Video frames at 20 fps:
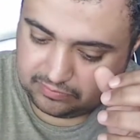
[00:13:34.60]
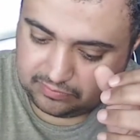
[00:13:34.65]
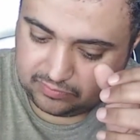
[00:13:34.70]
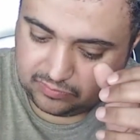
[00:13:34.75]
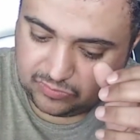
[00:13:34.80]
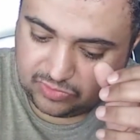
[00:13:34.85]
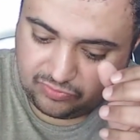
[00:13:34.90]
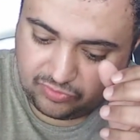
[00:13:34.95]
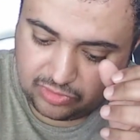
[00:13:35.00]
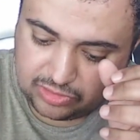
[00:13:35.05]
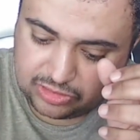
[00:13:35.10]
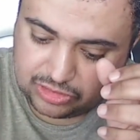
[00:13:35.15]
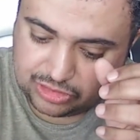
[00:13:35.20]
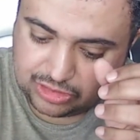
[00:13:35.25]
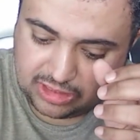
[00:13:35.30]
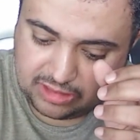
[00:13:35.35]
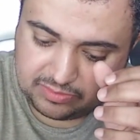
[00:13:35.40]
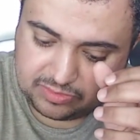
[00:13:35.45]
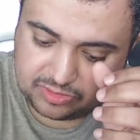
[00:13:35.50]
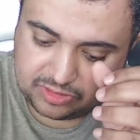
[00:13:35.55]
Different
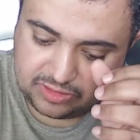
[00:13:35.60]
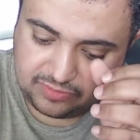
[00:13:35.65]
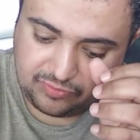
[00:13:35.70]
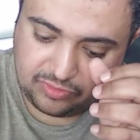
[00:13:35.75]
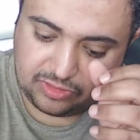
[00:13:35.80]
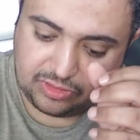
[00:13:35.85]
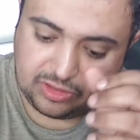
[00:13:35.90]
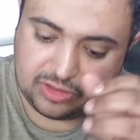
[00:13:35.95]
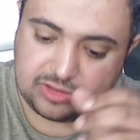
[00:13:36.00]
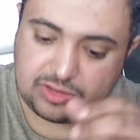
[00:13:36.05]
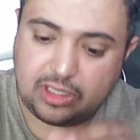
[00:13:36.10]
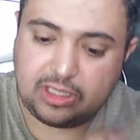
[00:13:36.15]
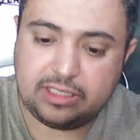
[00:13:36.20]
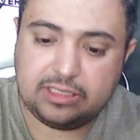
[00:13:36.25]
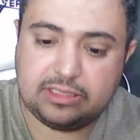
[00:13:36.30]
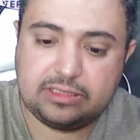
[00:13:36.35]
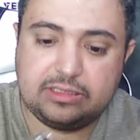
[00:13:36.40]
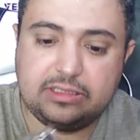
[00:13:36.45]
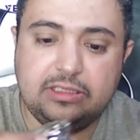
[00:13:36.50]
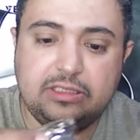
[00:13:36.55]
shapes, different
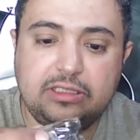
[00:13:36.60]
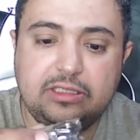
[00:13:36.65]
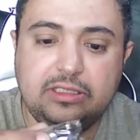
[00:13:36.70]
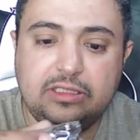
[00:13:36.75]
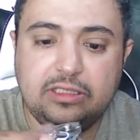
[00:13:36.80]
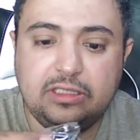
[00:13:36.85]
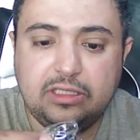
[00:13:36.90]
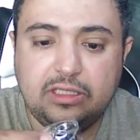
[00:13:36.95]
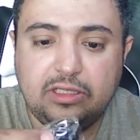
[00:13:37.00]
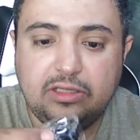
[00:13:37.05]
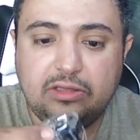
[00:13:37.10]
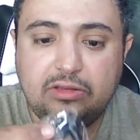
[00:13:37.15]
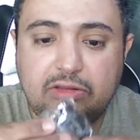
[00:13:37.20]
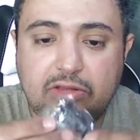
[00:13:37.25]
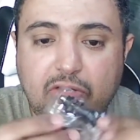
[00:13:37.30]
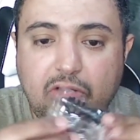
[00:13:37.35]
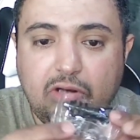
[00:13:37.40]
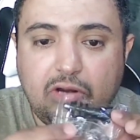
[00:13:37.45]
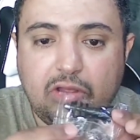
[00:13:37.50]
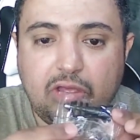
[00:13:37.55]
designs, they
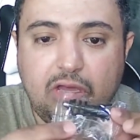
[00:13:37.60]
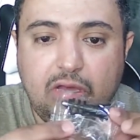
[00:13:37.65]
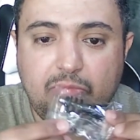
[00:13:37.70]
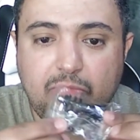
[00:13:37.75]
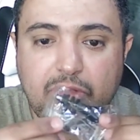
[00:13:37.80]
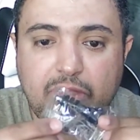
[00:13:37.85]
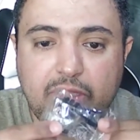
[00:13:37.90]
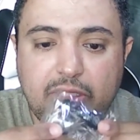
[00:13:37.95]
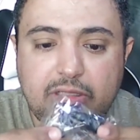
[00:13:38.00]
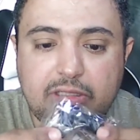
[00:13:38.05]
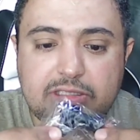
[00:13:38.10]
all come with it.